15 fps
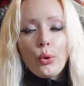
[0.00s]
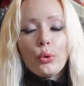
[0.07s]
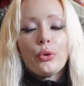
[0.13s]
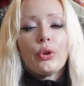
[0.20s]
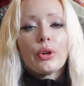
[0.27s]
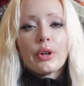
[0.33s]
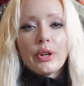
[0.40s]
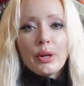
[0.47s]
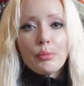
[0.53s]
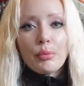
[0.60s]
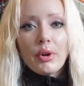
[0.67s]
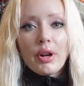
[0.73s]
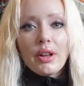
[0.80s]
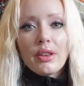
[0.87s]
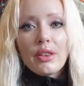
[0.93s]
Took a deep
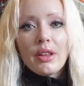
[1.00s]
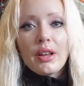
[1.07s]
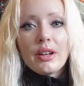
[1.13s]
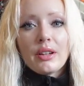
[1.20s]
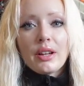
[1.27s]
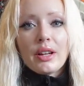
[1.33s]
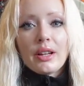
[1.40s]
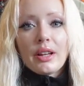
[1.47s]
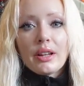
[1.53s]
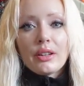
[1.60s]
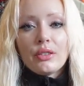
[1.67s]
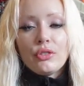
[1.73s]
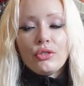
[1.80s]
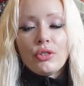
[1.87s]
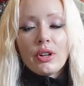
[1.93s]
breath, and I like
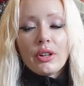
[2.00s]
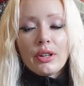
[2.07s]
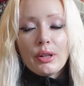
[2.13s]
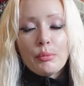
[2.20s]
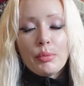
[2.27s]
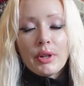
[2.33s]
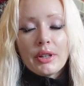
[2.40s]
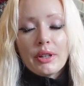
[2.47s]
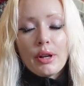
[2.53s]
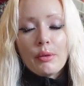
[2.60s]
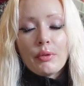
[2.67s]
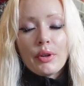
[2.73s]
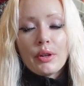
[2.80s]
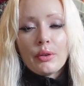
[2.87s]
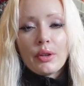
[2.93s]
gently picked it up,
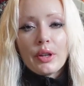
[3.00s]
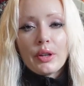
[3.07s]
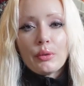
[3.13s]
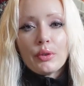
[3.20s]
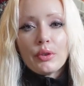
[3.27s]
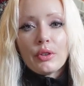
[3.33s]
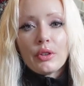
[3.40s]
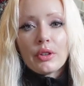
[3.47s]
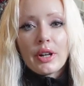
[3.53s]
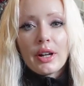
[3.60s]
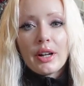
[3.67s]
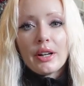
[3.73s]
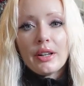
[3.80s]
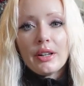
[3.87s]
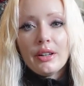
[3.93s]
and I like went to look at
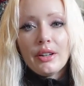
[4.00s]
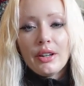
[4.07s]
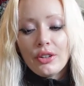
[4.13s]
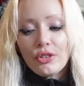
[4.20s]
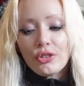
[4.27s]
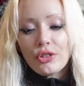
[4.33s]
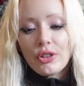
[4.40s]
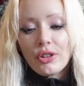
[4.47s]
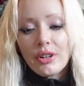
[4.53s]
it, and sure